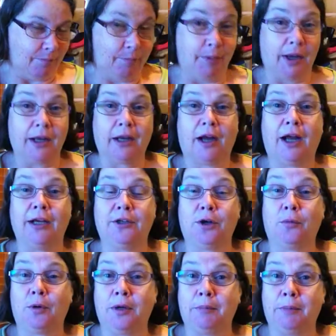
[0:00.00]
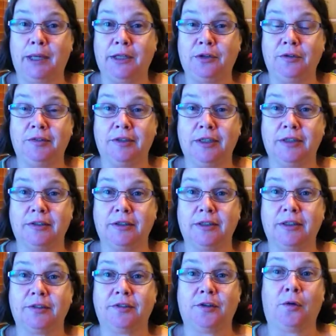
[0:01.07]
But I don't want to make you
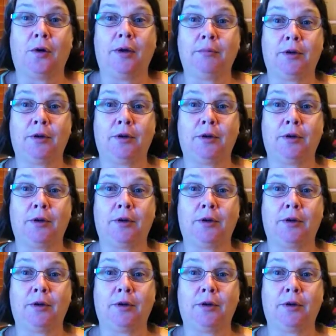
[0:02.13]
seasick, so I'm